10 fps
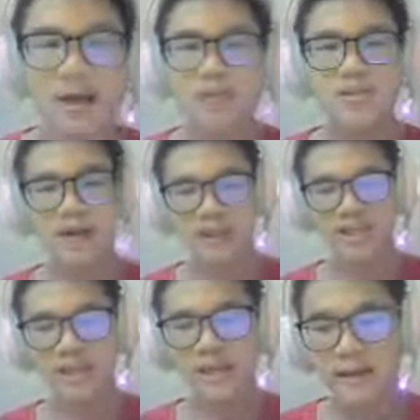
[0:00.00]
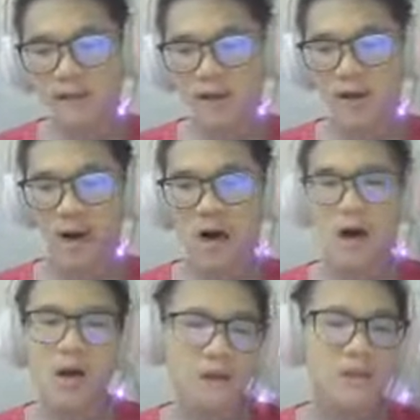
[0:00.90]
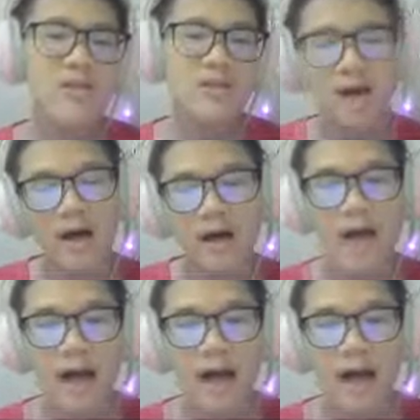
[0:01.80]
So that actually, according to the